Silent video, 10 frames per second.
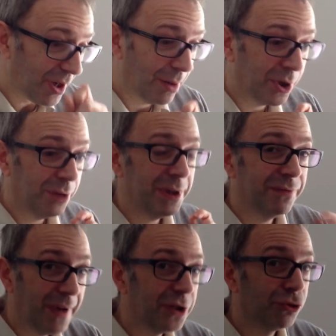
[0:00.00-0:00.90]
I'm going to be
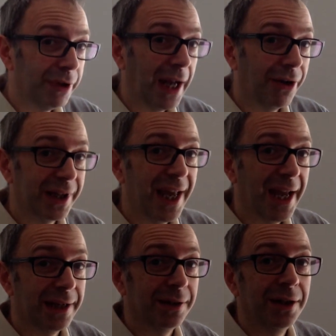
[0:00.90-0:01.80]
venturing out
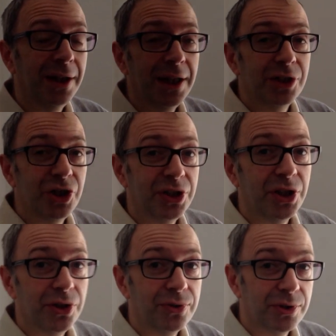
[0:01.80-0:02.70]
again just
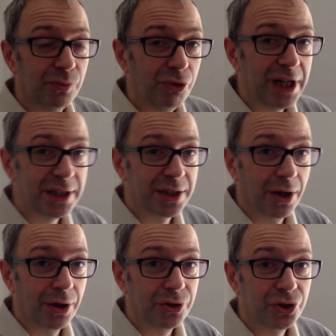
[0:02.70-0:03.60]
to do some
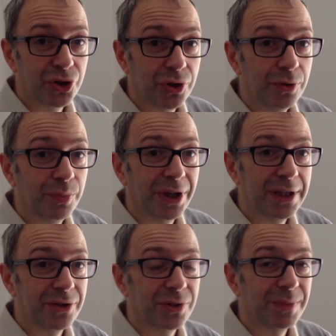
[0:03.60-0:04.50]
research to bring
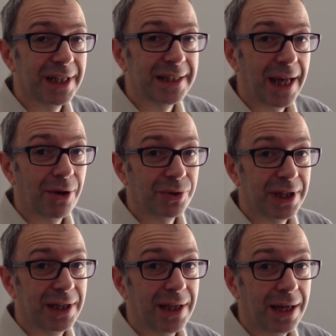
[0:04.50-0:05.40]
you some details
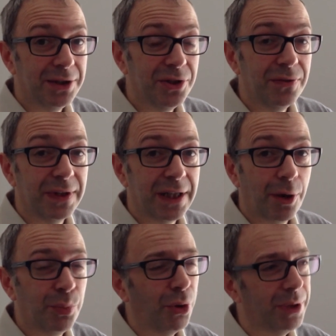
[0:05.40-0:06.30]
in a new
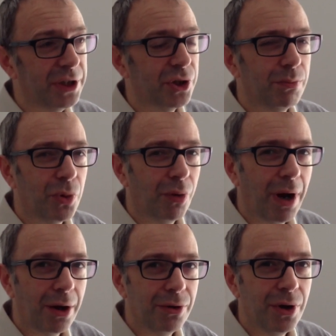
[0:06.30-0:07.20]
video, probably
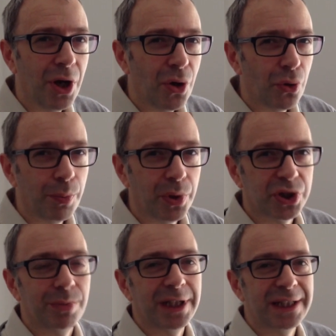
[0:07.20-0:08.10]
tomorrow or
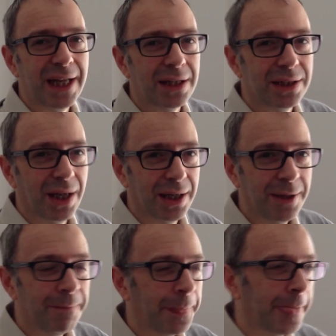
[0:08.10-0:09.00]
possibly Saturday.